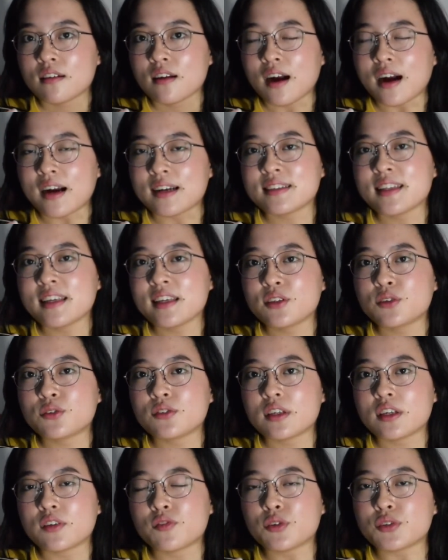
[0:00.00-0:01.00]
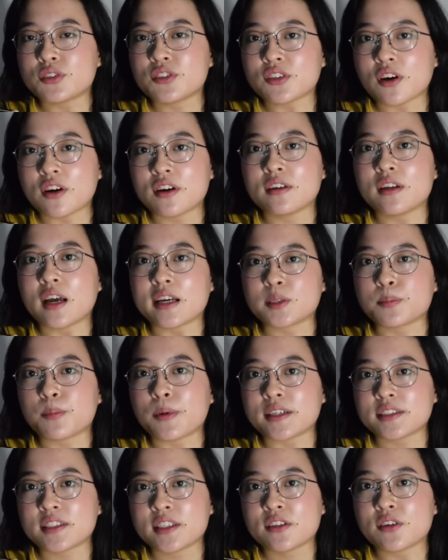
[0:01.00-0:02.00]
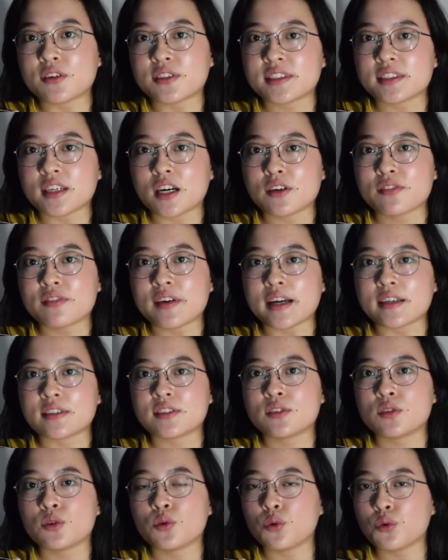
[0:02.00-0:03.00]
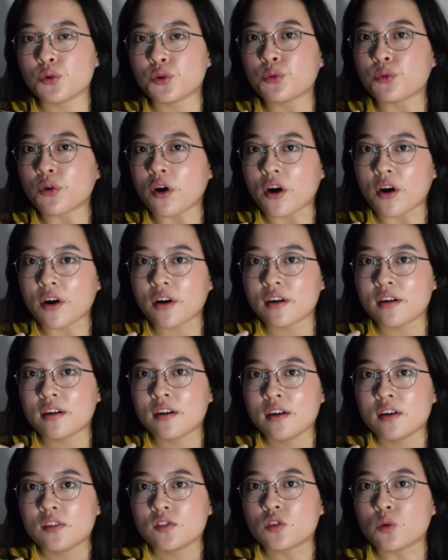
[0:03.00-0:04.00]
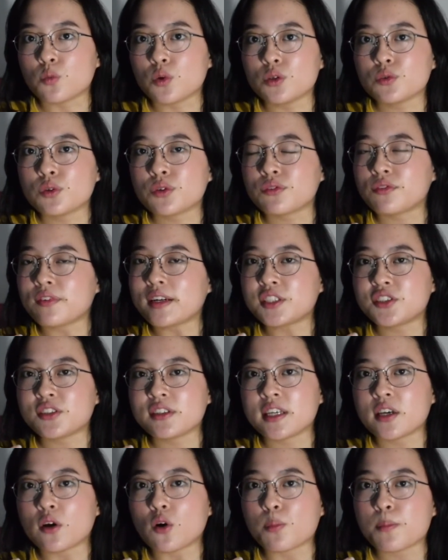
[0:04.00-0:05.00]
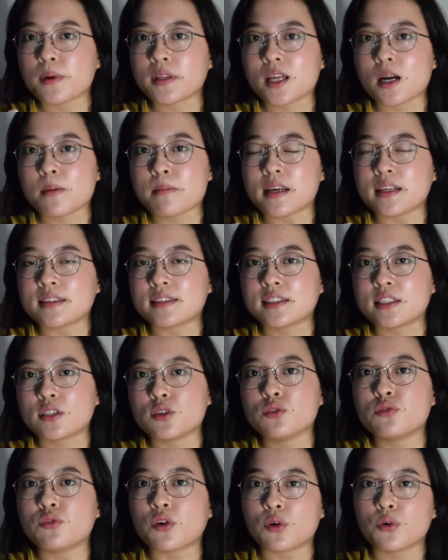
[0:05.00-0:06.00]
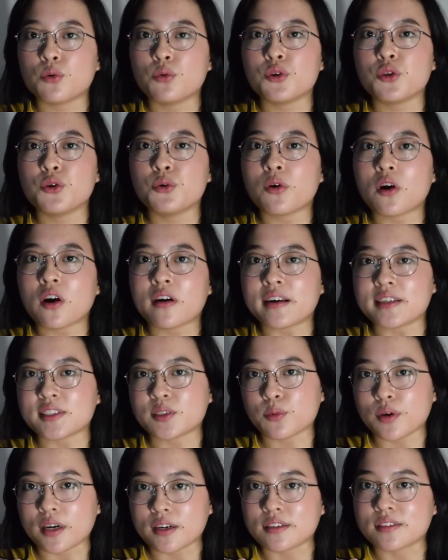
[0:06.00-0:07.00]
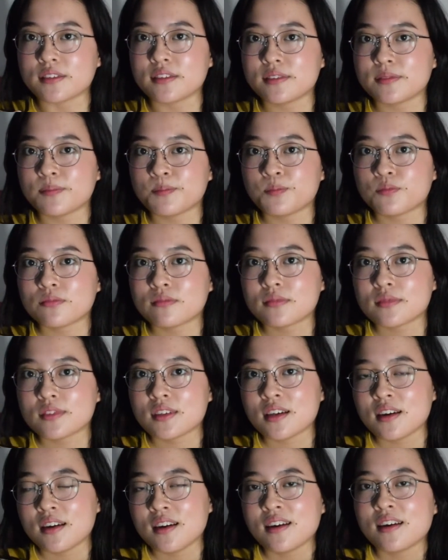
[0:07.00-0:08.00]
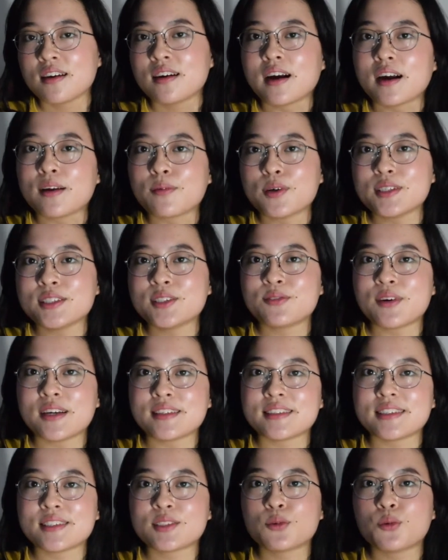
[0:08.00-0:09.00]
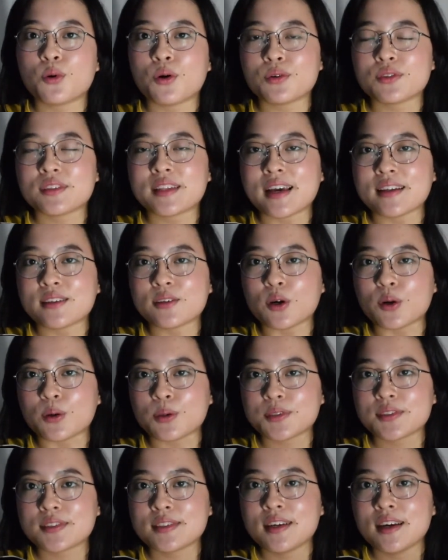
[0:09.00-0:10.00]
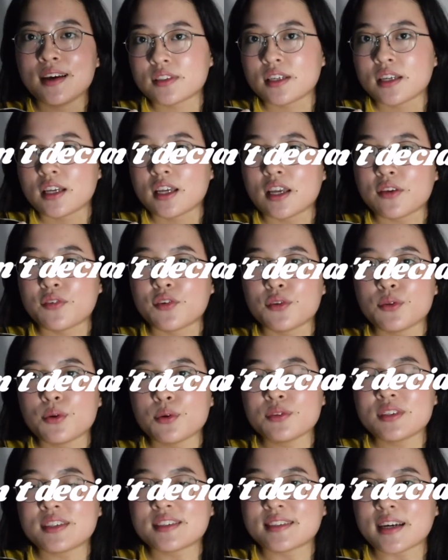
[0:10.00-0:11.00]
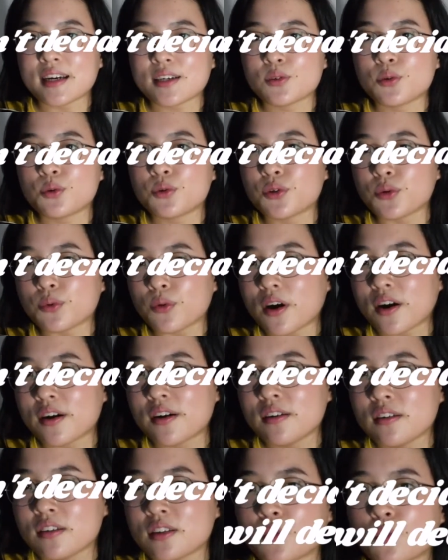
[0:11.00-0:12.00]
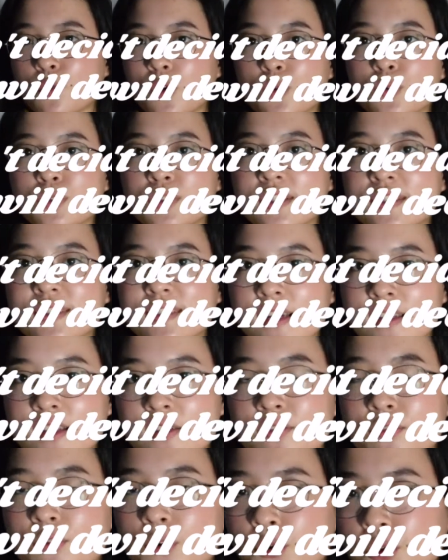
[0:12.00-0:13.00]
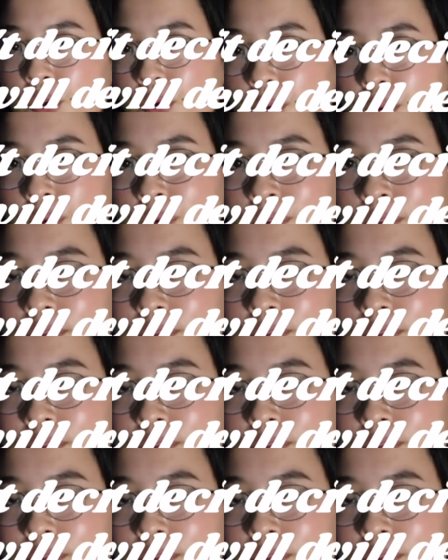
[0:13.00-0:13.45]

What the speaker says: I think if you start expressing yourself as who you are, the world will eventually open up and see you for who you are as well. I once read this quote that goes, "If you don't decide who you are, the world will decide it for you."